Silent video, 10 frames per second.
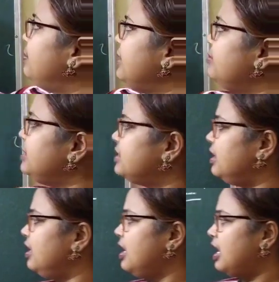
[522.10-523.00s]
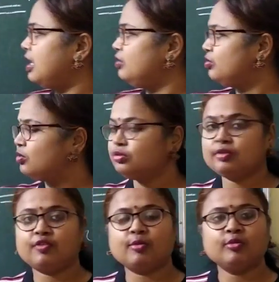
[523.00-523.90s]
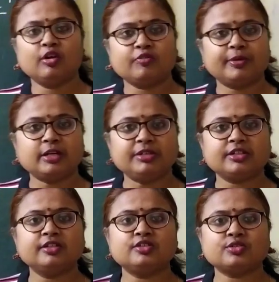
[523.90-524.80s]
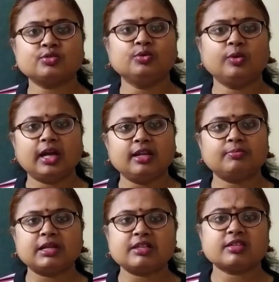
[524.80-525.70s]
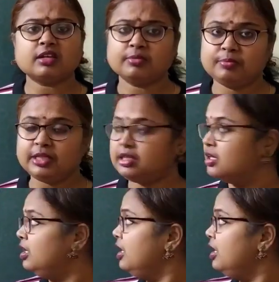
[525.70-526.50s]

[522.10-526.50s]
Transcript: the perimeter and you know the formula of perimeter is 2L plus B.